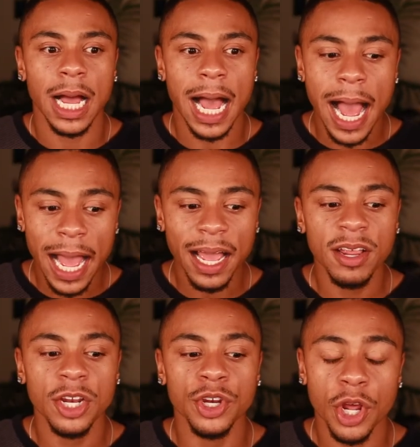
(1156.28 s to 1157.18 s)

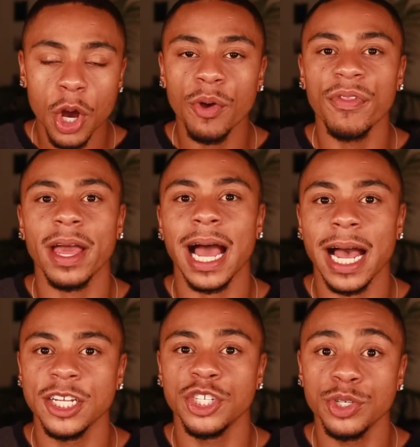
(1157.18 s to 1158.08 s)
I know that
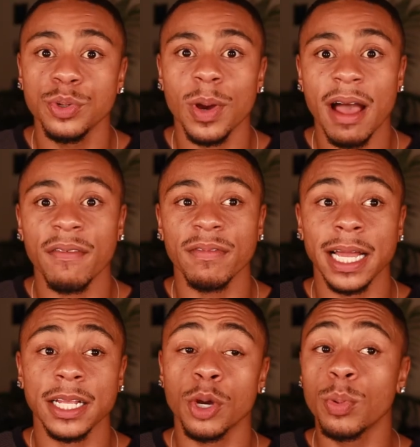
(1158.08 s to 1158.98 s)
I do have,
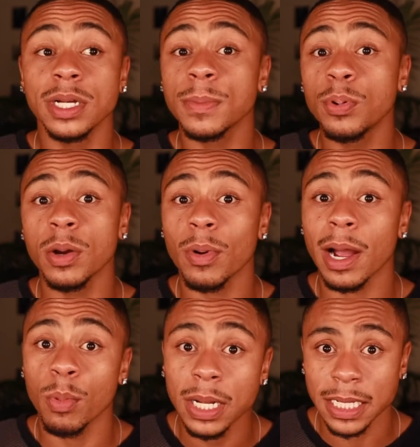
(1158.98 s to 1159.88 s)
like, there was a point where
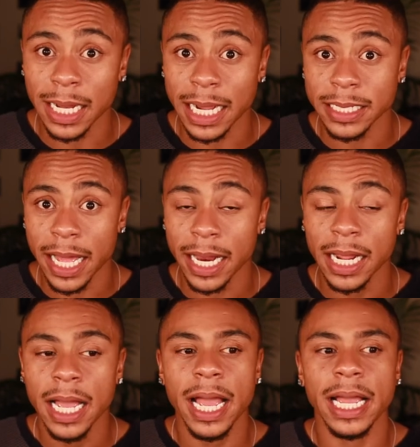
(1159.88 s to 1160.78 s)
I wasn't like that.
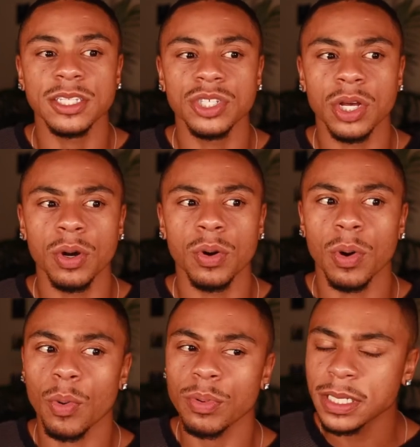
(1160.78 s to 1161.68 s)
And
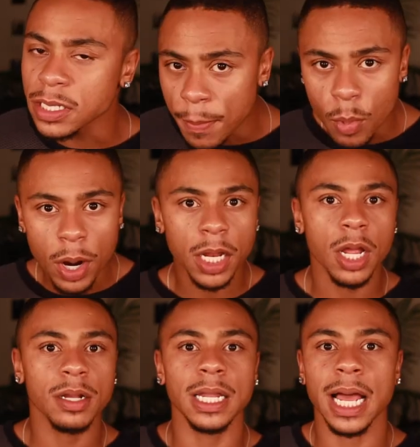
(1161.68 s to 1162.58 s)
so somewhere
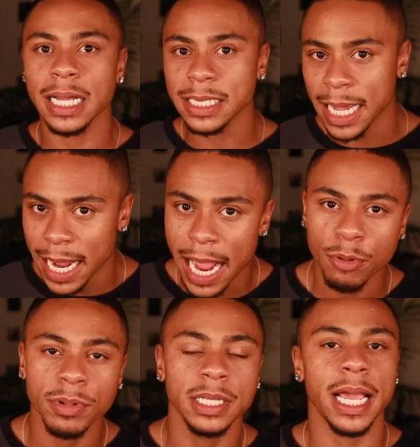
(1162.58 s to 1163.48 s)
along the lines, I
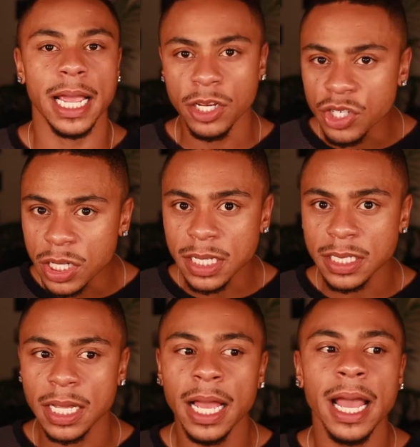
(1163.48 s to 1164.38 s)
got really
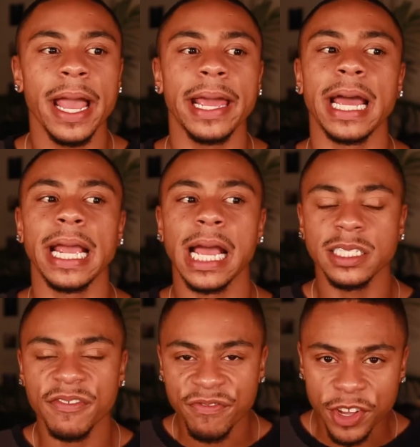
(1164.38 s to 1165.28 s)
anxious, and I had
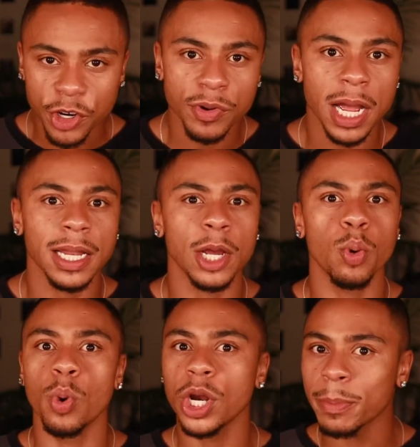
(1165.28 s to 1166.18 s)
to figure out, like,
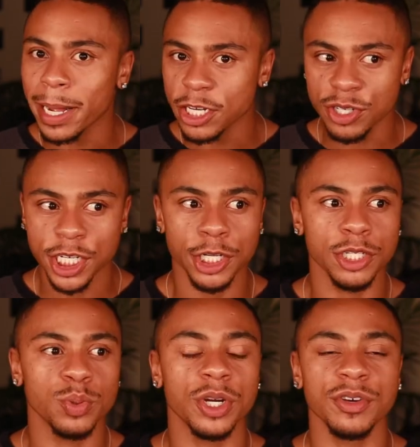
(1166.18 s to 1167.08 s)
what are my
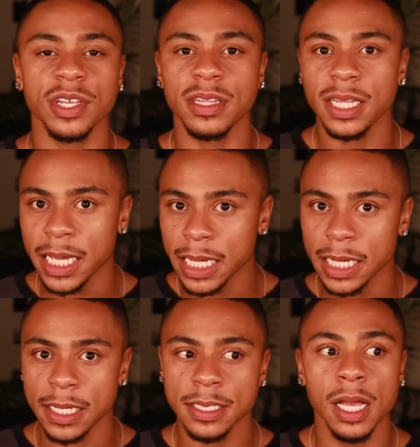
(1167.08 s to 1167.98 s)
triggers? What are the
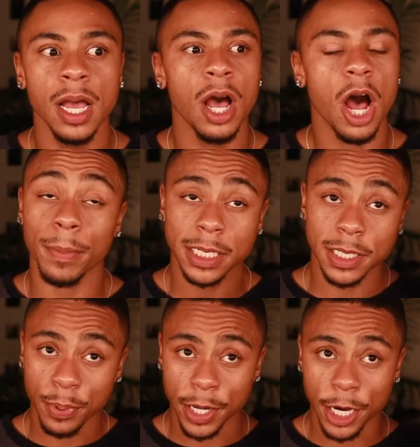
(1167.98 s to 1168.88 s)
things? Going back to
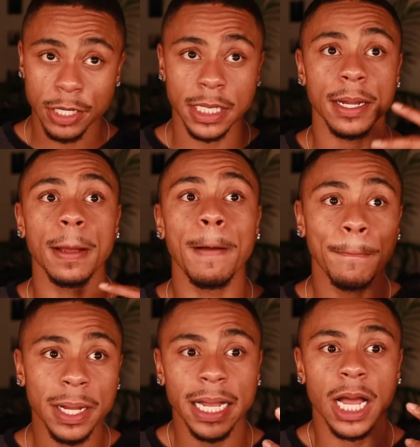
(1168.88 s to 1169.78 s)
the point earlier.
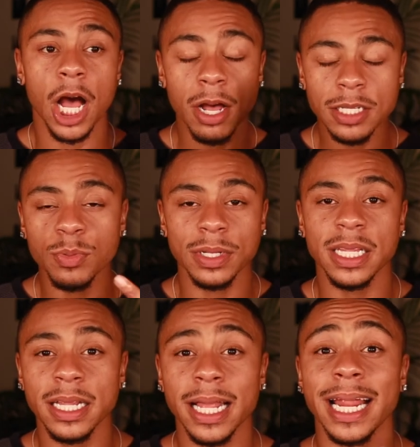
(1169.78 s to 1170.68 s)
But also
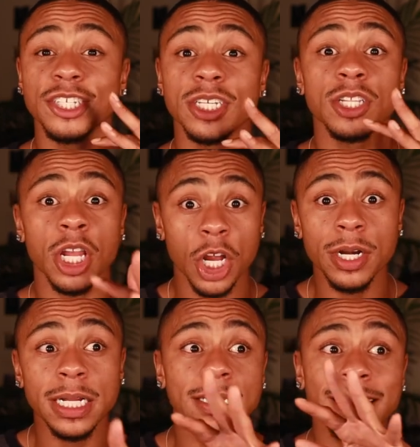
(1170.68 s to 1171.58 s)
within that is just
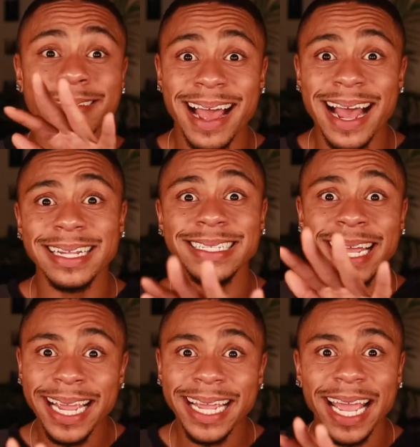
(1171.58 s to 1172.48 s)
learning to not
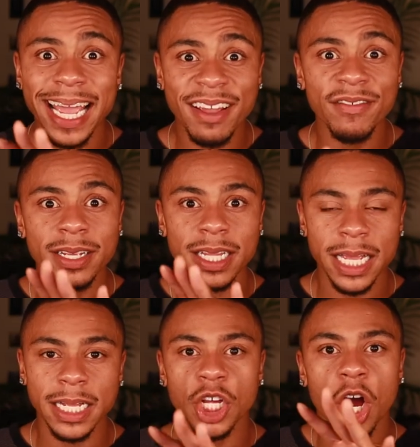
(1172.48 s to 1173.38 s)
take
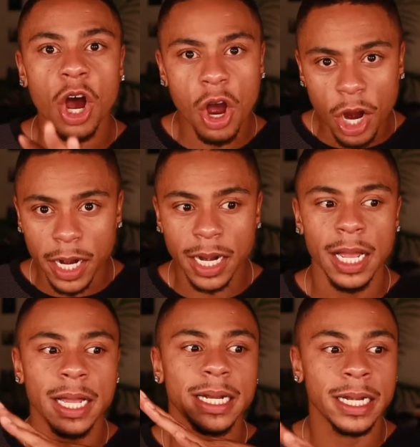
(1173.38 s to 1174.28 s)
everything to heart.
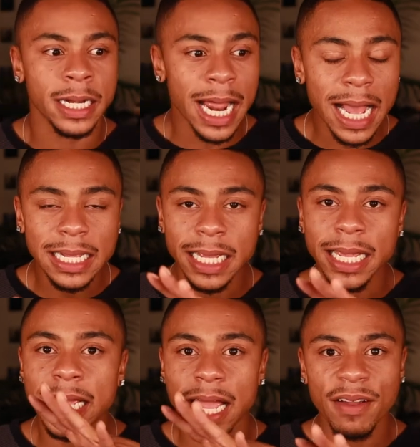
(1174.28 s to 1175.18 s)
Not
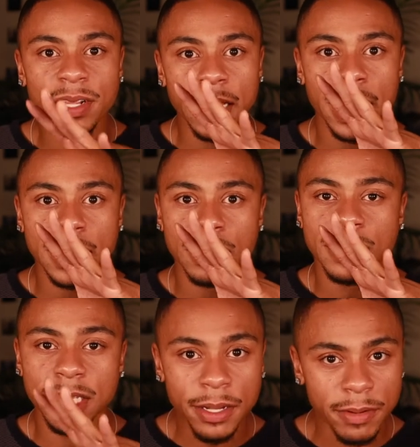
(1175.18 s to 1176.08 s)
taking everything so
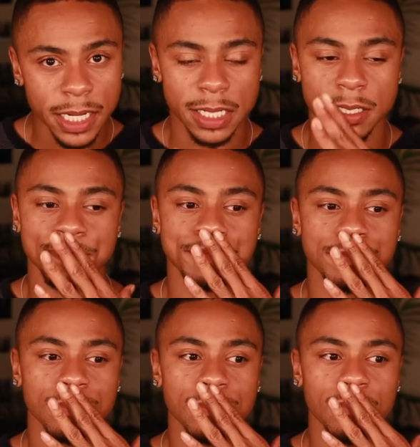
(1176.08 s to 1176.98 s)
serious.
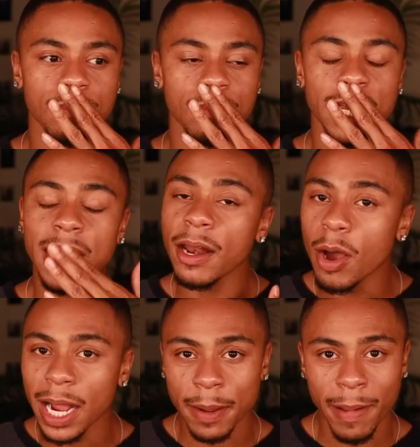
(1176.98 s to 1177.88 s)
Yeah, I know
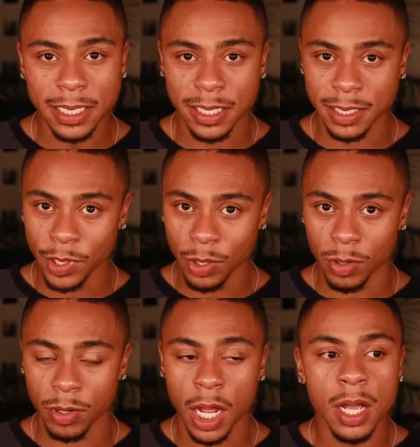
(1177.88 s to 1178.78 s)
I got a Pisces
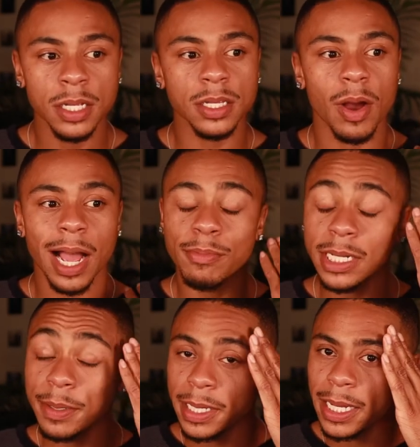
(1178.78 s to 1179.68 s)
moon. So I
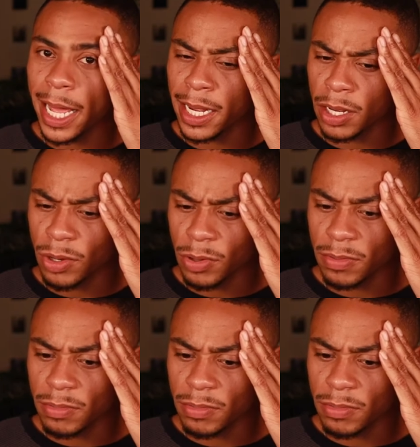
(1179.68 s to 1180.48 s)
really be like, ooh.